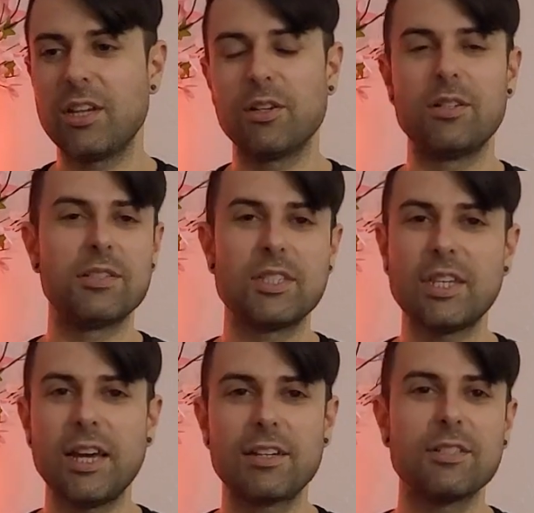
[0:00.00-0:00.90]
or
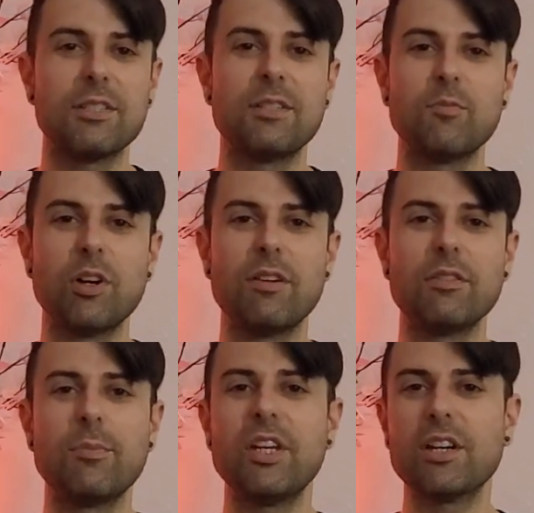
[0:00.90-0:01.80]
sex and whatever,
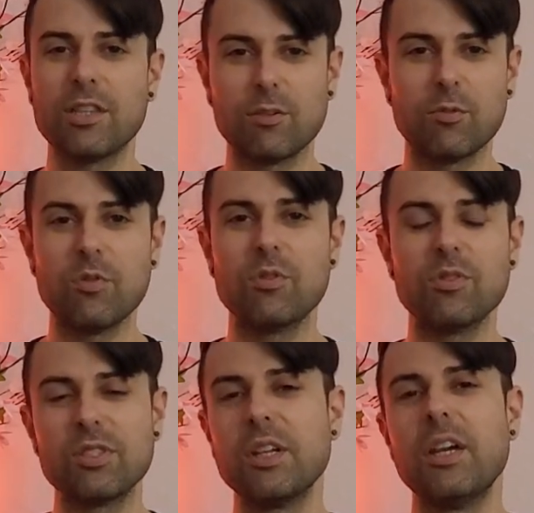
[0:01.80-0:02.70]
depending on the rules.